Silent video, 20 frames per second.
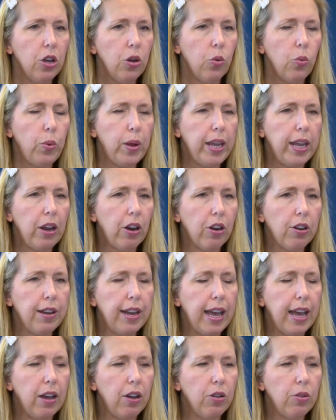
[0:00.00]
we are
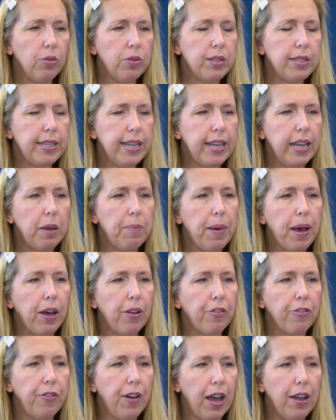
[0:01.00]
now seeing
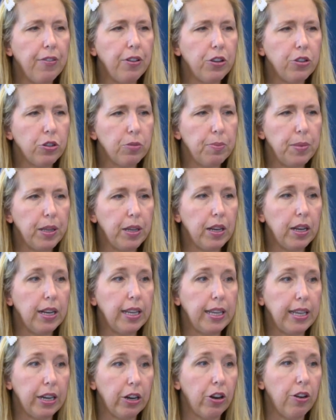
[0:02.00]
about $500 million a
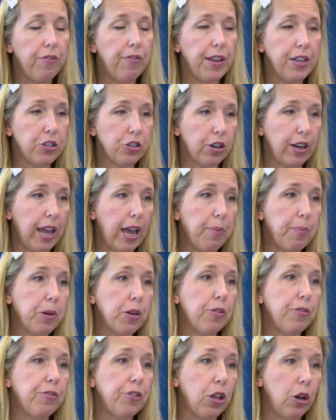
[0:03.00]
year of venture
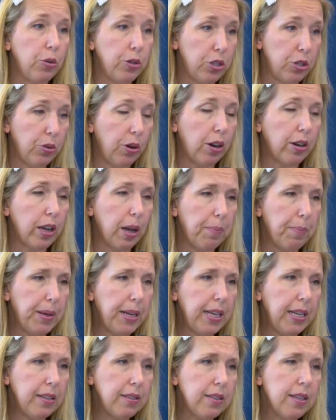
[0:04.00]
capital flow into our
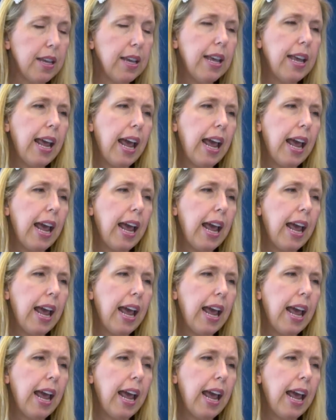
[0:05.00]
companies,